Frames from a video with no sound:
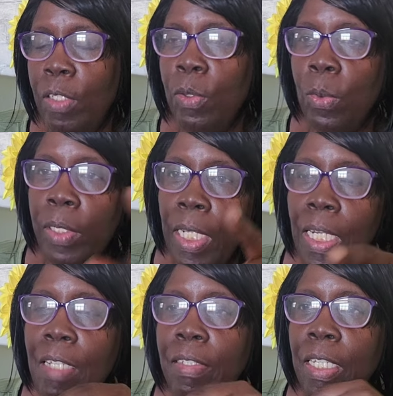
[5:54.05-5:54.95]
You soon tell
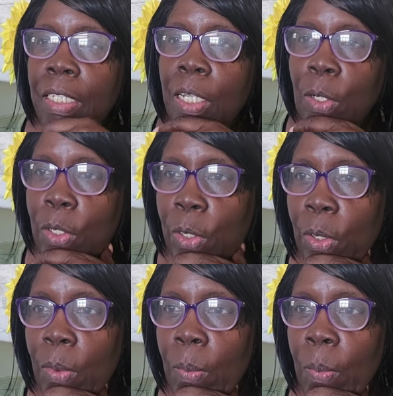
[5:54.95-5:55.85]
them say it have a
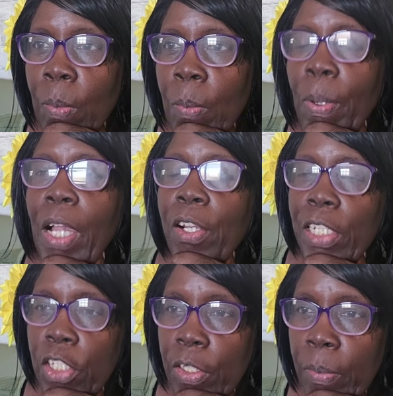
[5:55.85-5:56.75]
turn
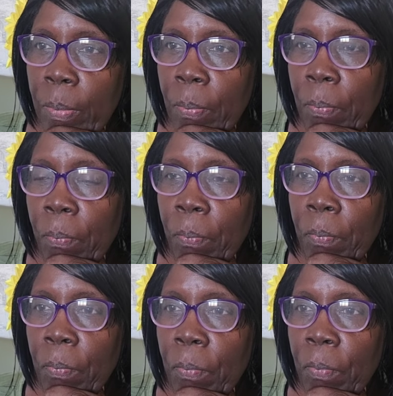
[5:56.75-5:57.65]
parish.
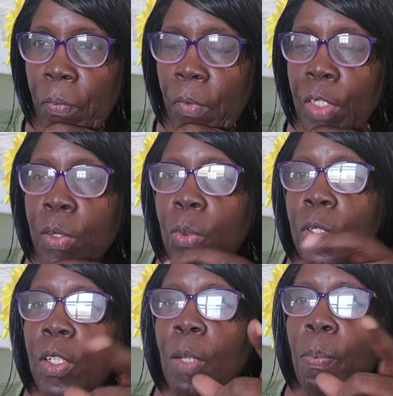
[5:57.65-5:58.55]
You soon
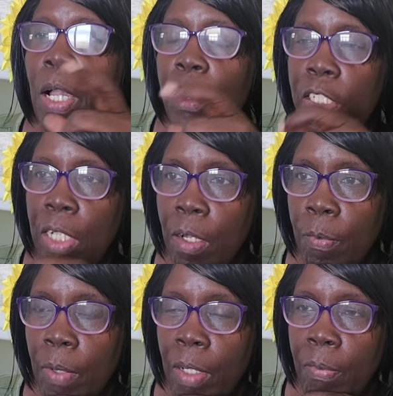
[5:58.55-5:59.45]
turn the parish of
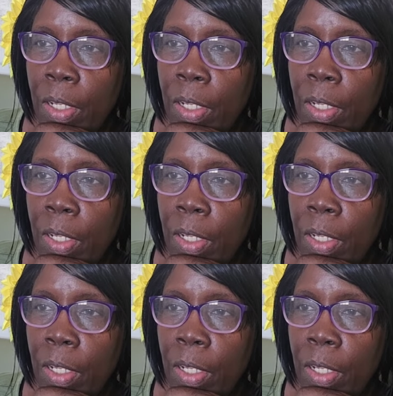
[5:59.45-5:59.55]
a